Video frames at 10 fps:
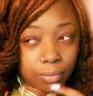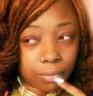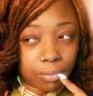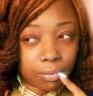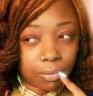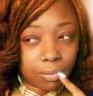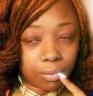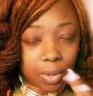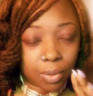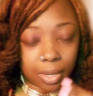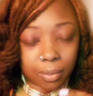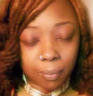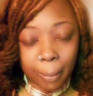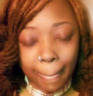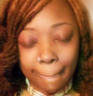Okay.
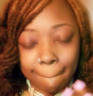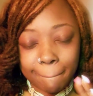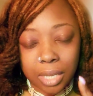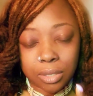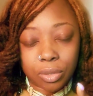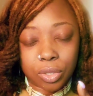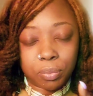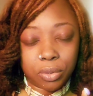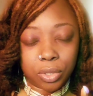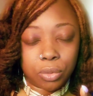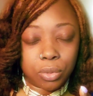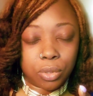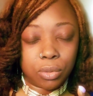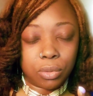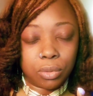So
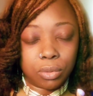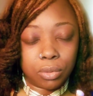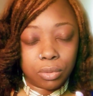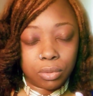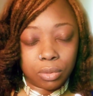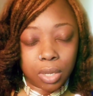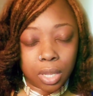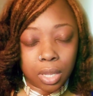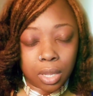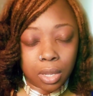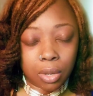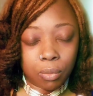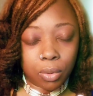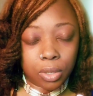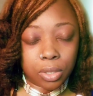spiritual,
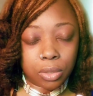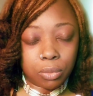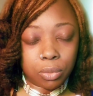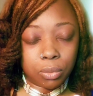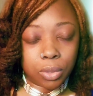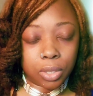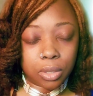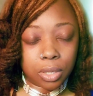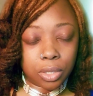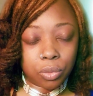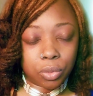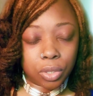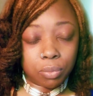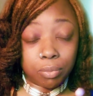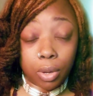when what is the issue with
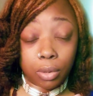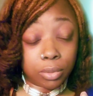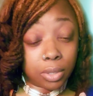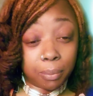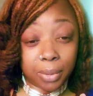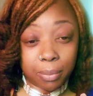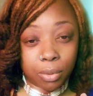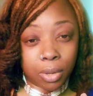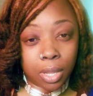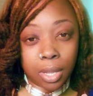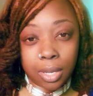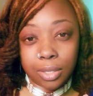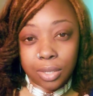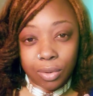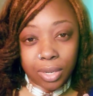this? Well, some people
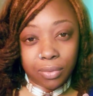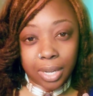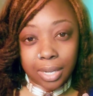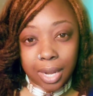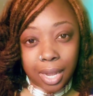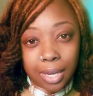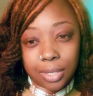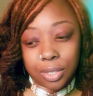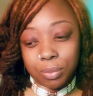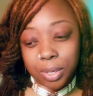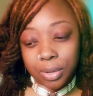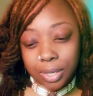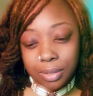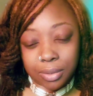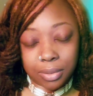don't even acknowledge
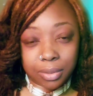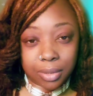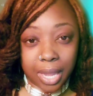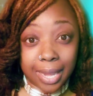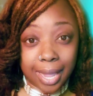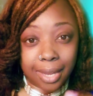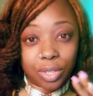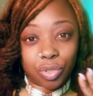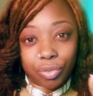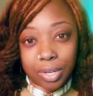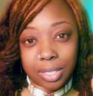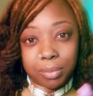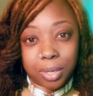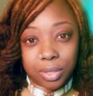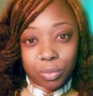spirit, and that is crazy,
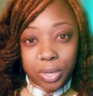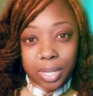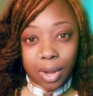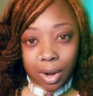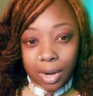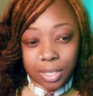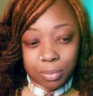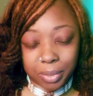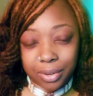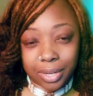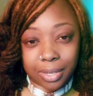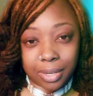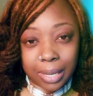because we are spirit.